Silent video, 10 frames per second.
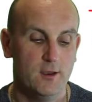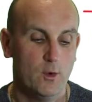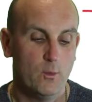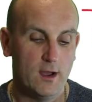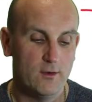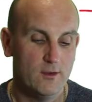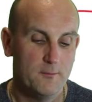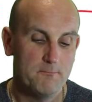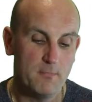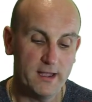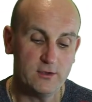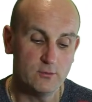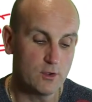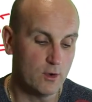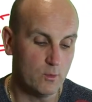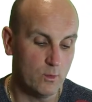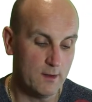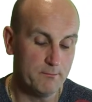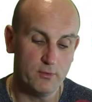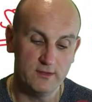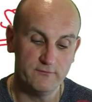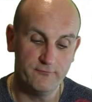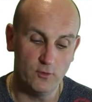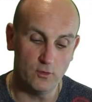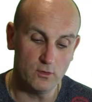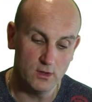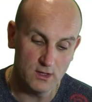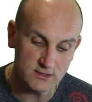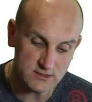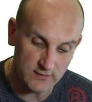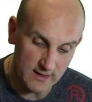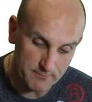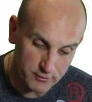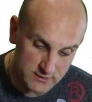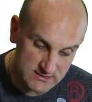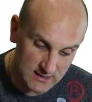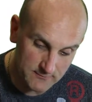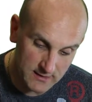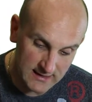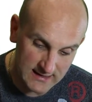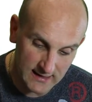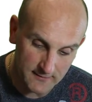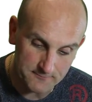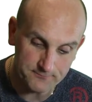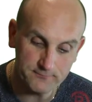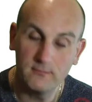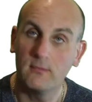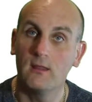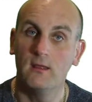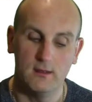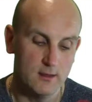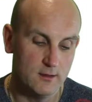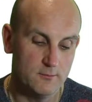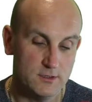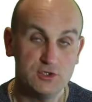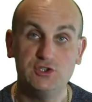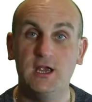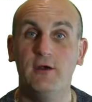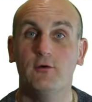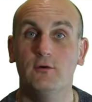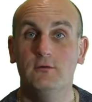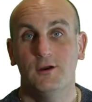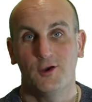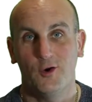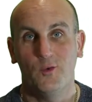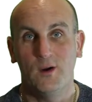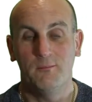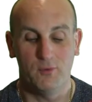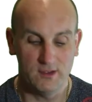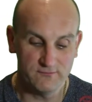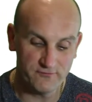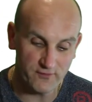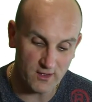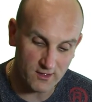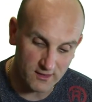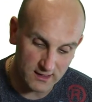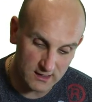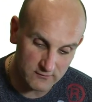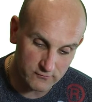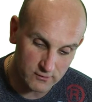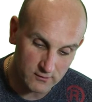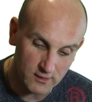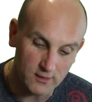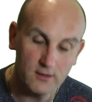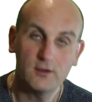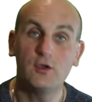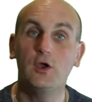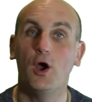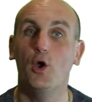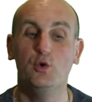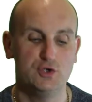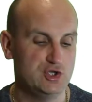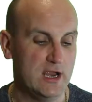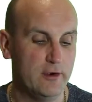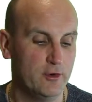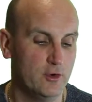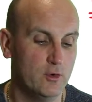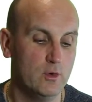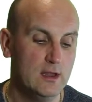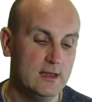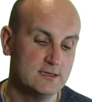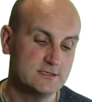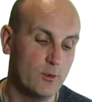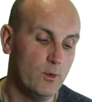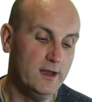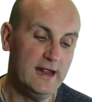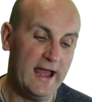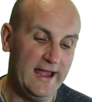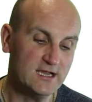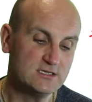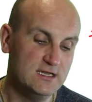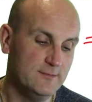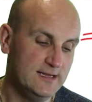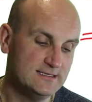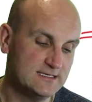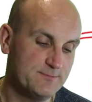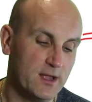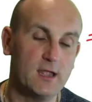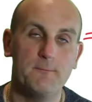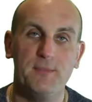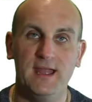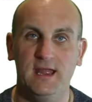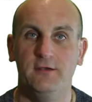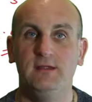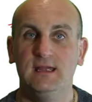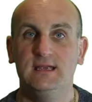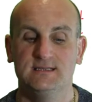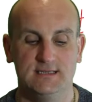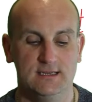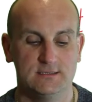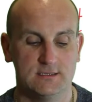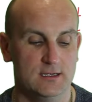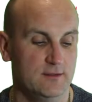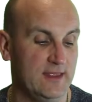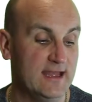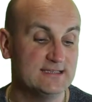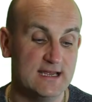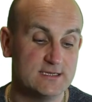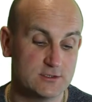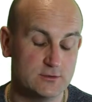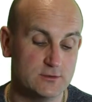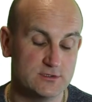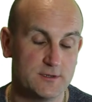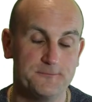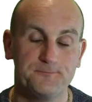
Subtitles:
Well, Michael got 1.4, so that puts him here. But Cheryl got 1.5. Go Cheryl. So what it actually means is by comparing their Z-scores,